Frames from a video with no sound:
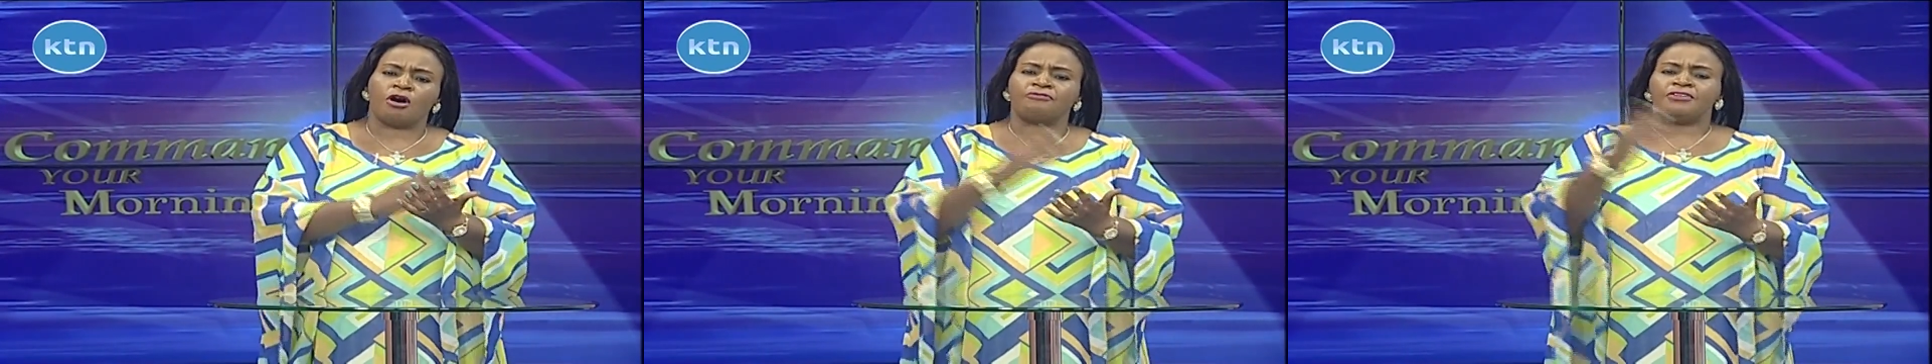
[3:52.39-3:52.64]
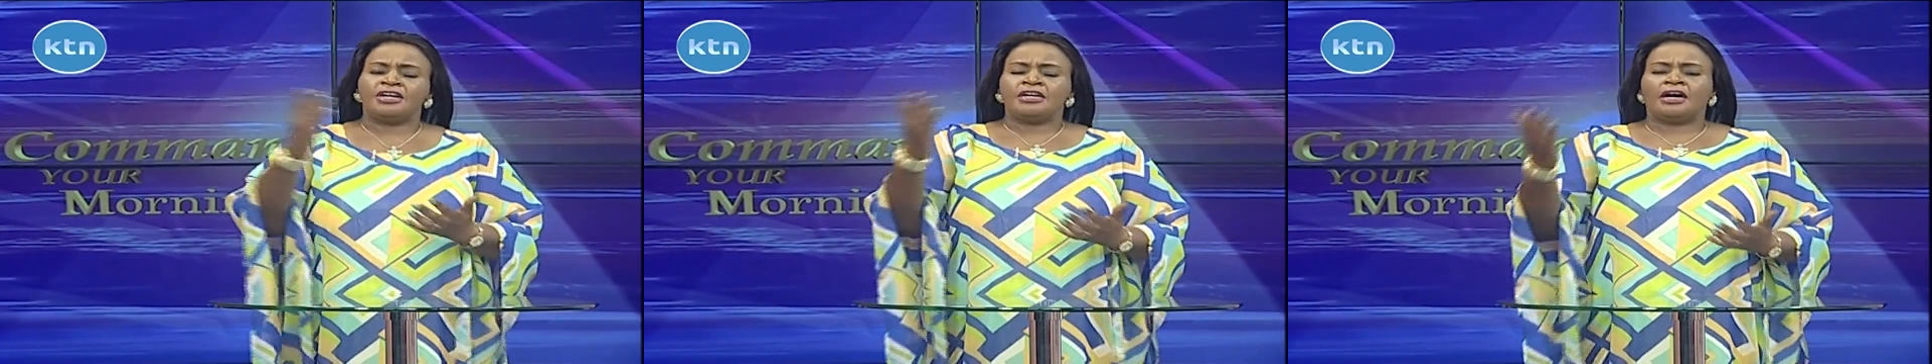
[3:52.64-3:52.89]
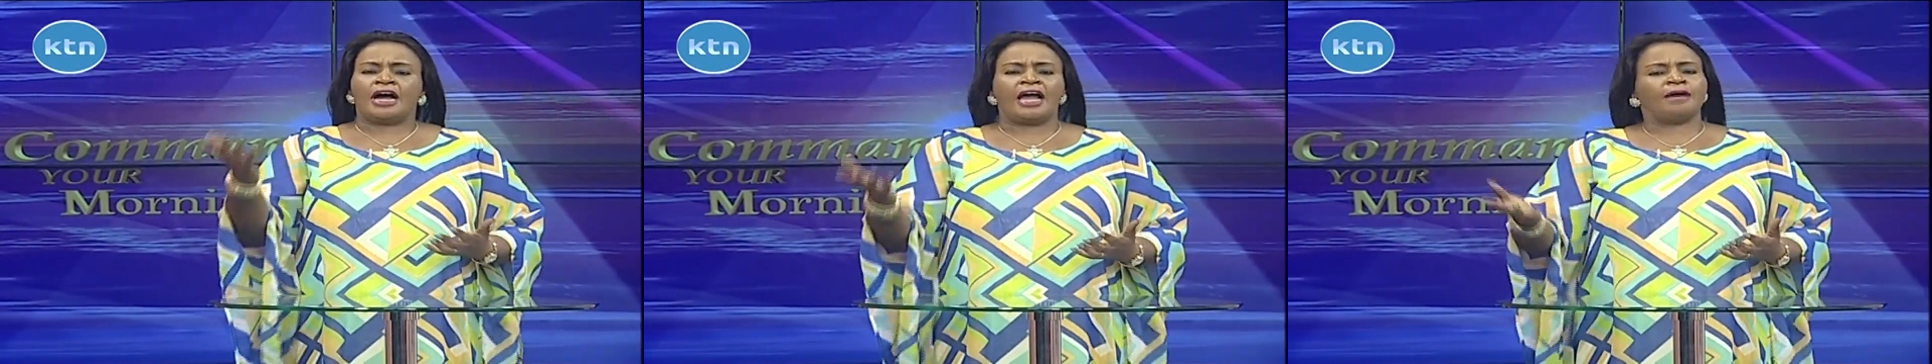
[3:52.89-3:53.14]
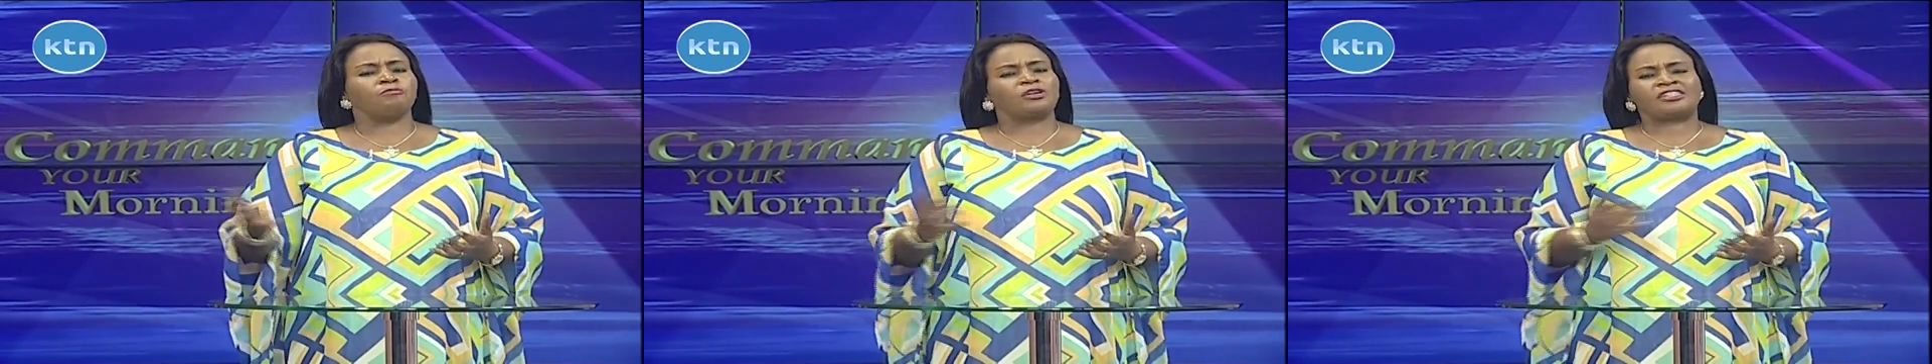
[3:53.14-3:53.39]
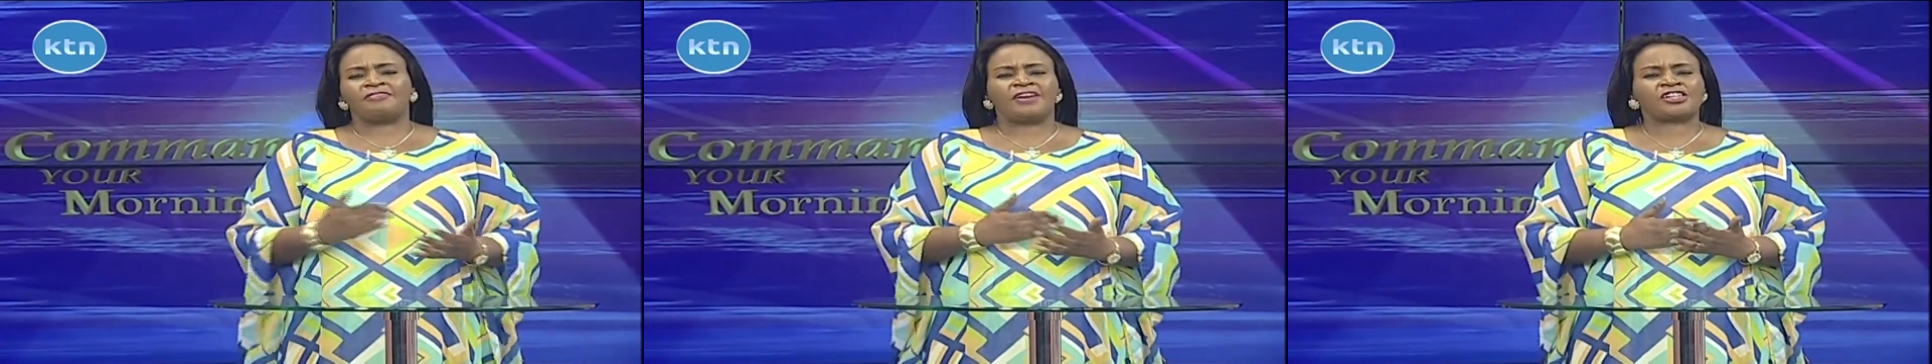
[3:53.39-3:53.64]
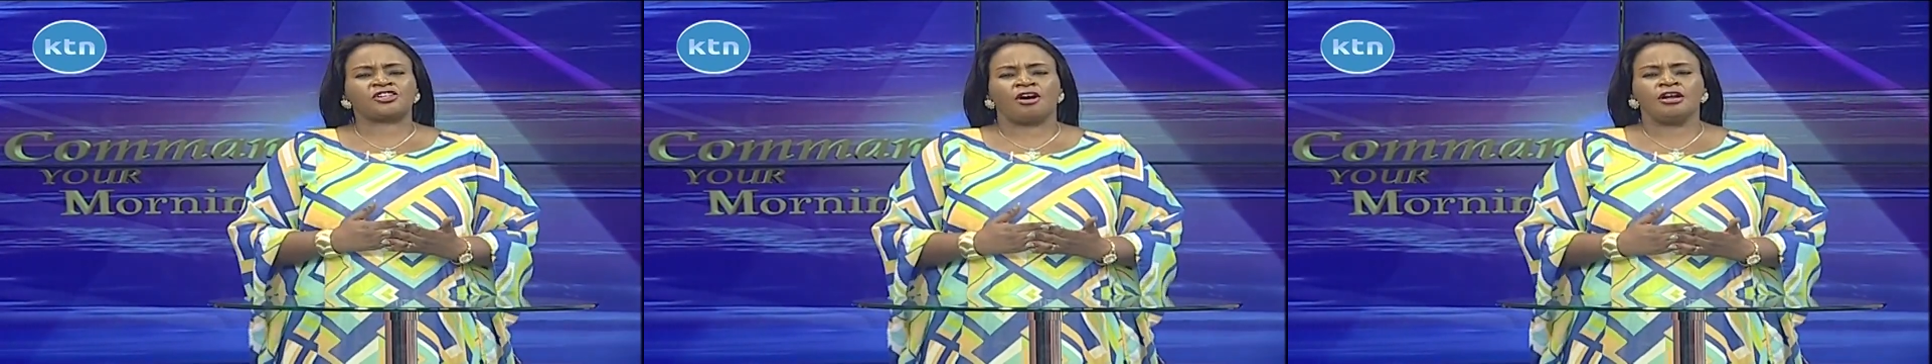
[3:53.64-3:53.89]
of uh,
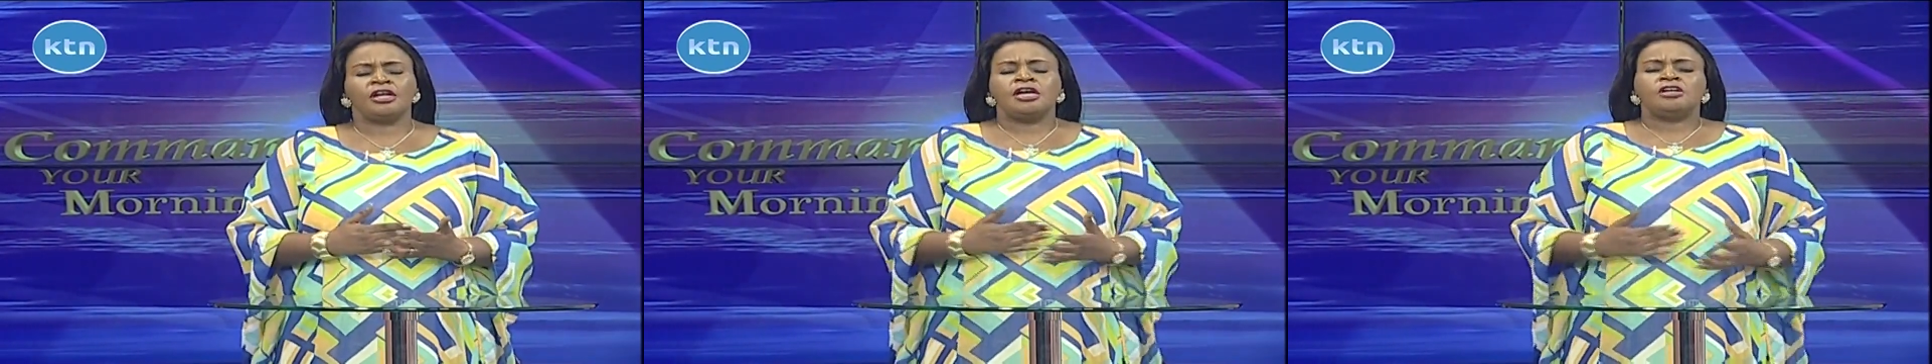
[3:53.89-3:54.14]
motivation,